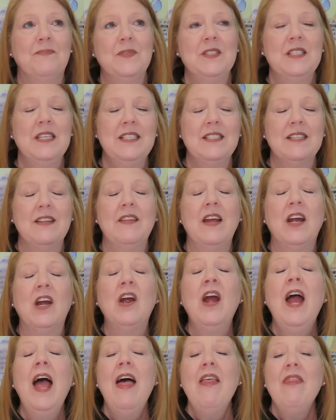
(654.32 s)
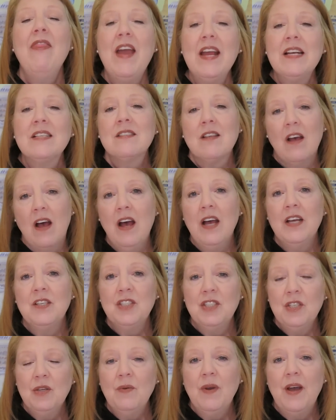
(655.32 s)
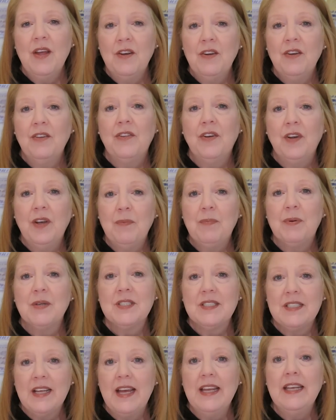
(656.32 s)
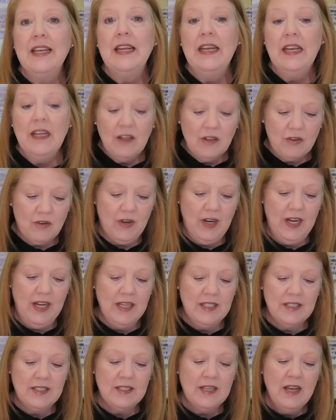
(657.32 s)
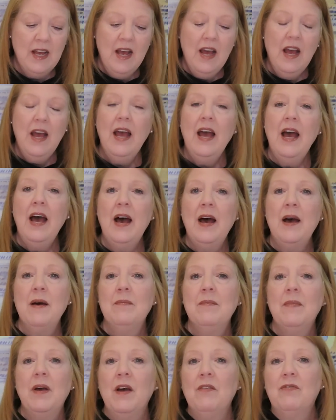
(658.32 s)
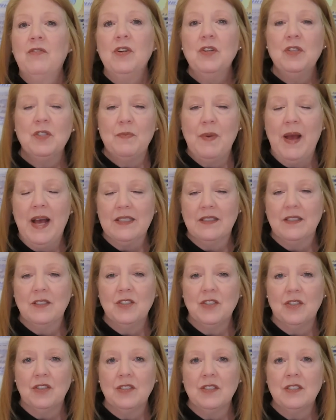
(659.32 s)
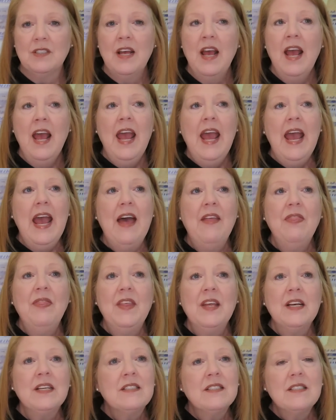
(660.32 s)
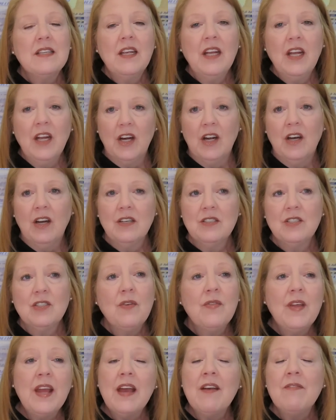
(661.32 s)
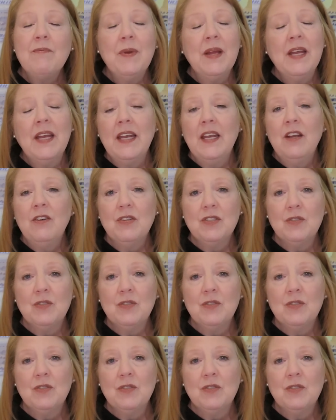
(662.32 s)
season there, they saw a 230% increase of cruise passengers. And this year, so they have been getting